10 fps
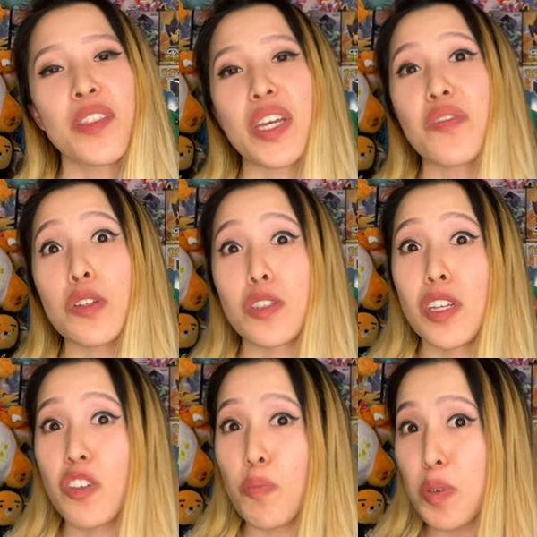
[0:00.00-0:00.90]
Thankfully, there's a
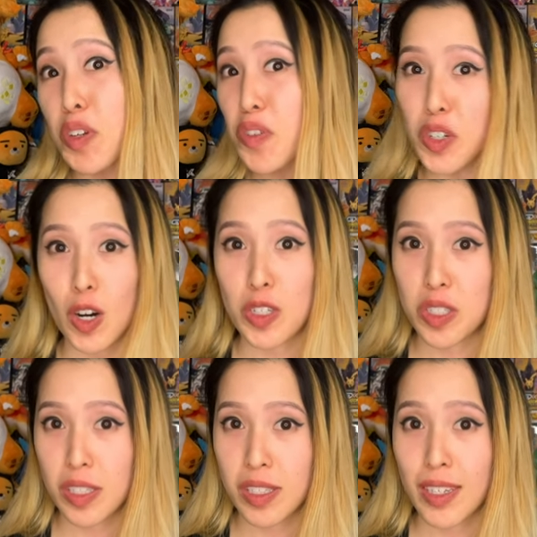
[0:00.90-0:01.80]
lot of beautiful cards
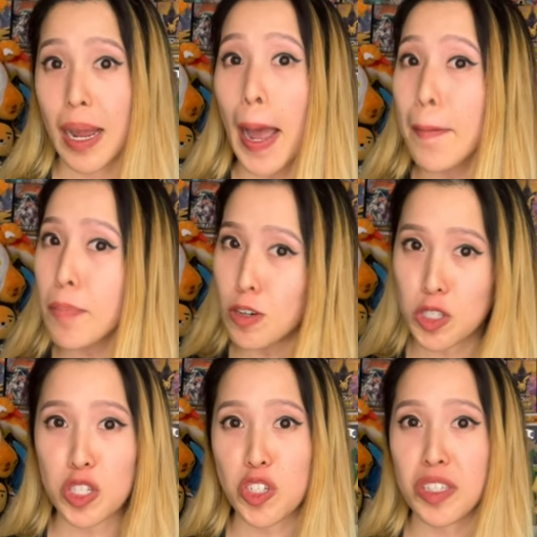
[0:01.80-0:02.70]
in this set. I'm
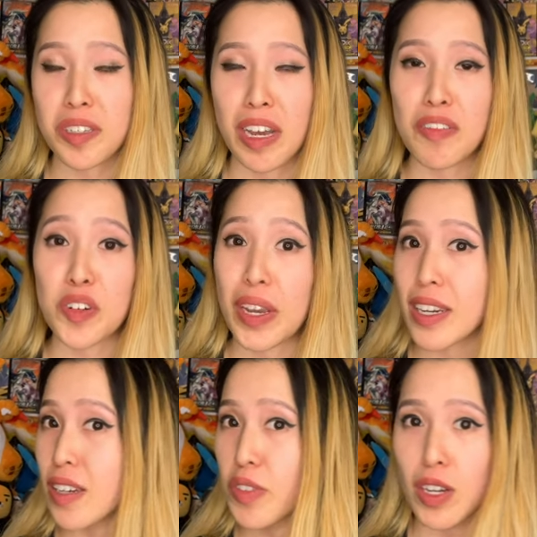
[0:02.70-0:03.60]
personally chasing after
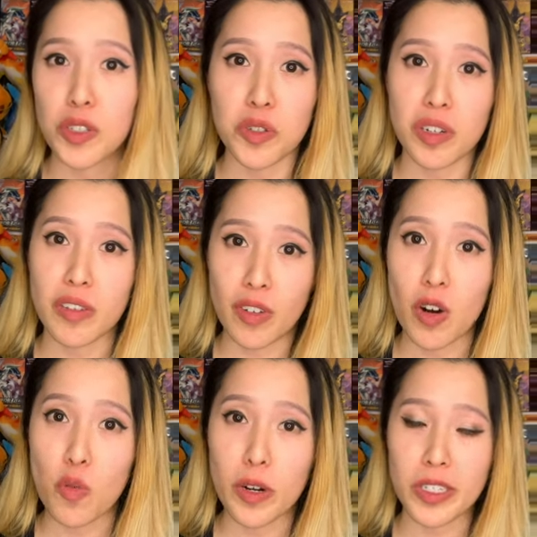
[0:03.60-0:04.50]
any of the alternative
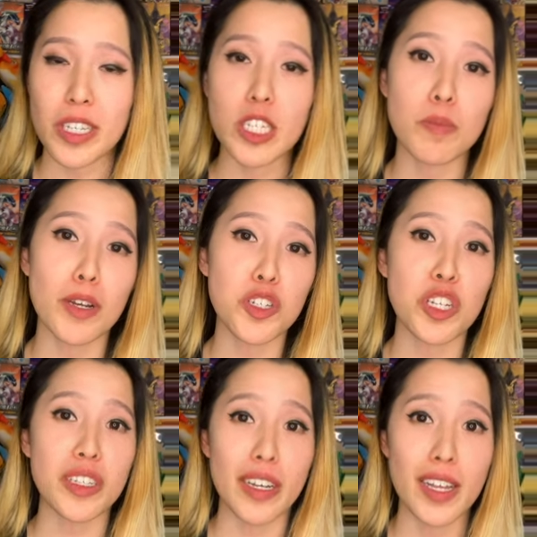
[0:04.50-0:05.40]
artworks,
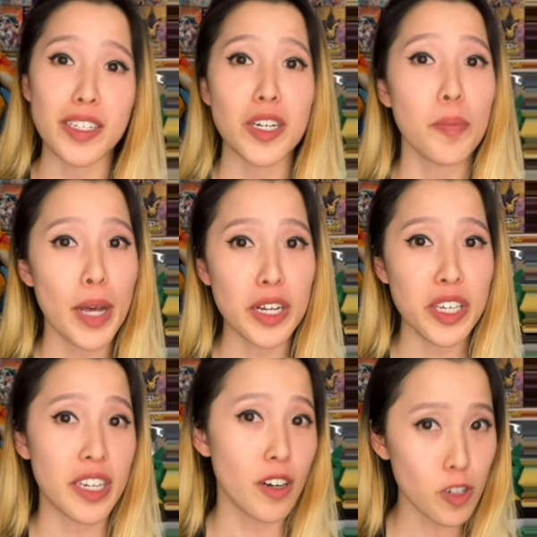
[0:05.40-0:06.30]
especially Dialga,
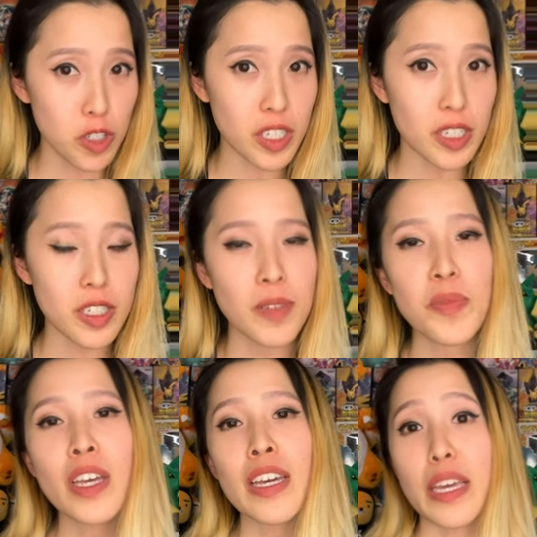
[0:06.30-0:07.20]
Palkia, and Arceus.
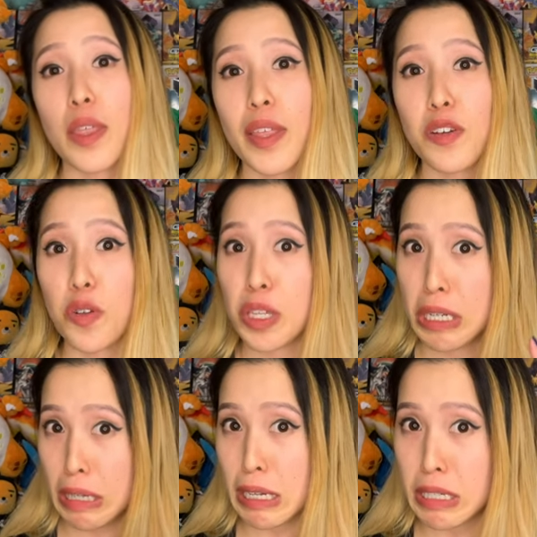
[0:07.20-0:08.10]
Either that or the
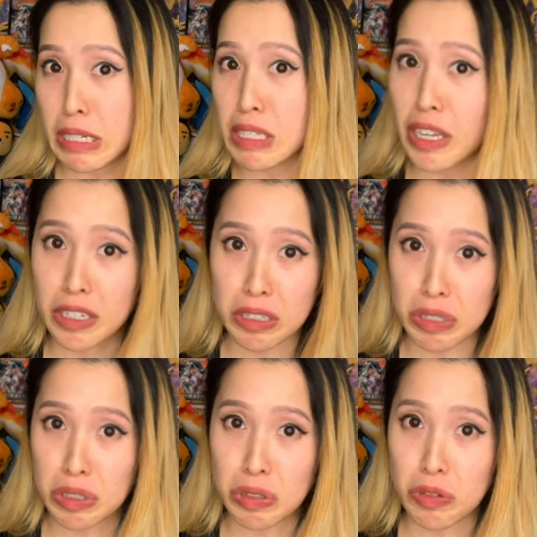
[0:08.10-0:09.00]
Naganadel and
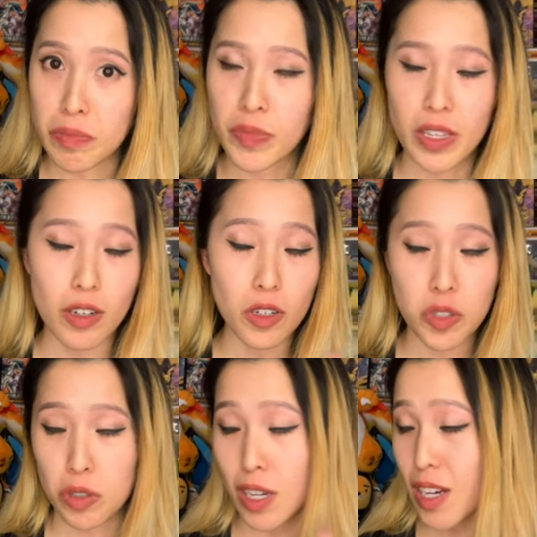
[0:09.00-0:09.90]
Guzzlord. And
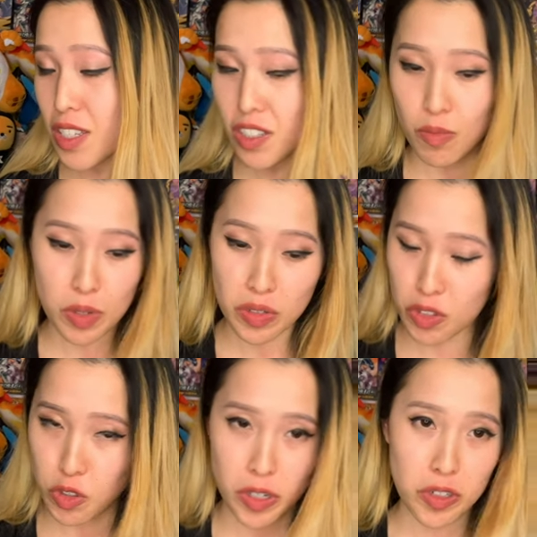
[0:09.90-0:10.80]
also lots of
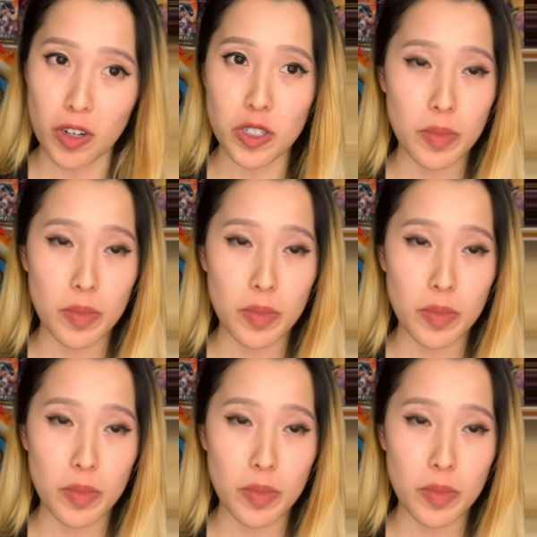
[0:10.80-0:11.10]
beautiful trainer cards.